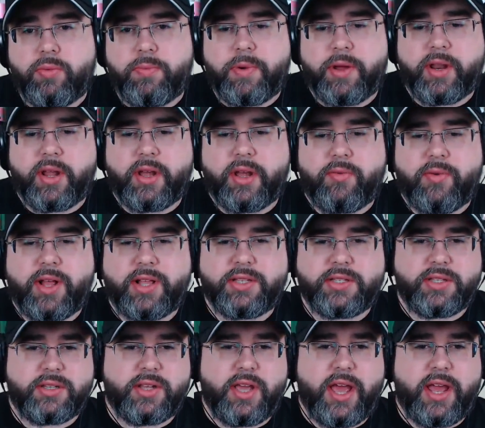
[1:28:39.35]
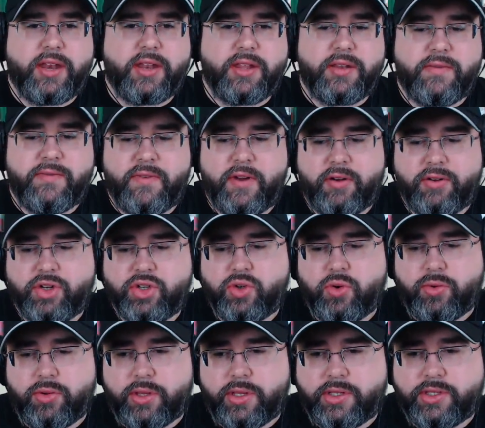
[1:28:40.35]
But uh, Rod's going to end it very
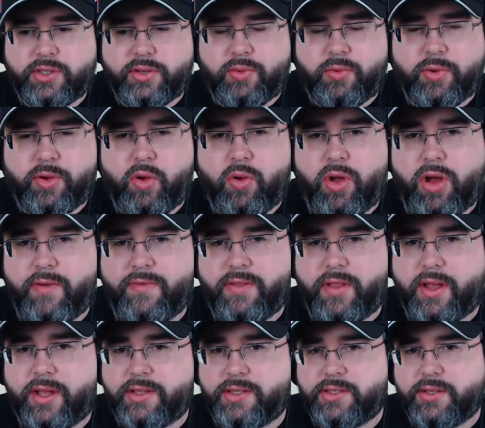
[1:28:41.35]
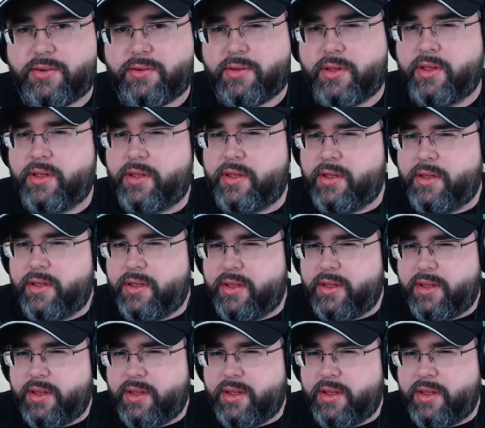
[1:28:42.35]
shortly, so we'll go offline. So thank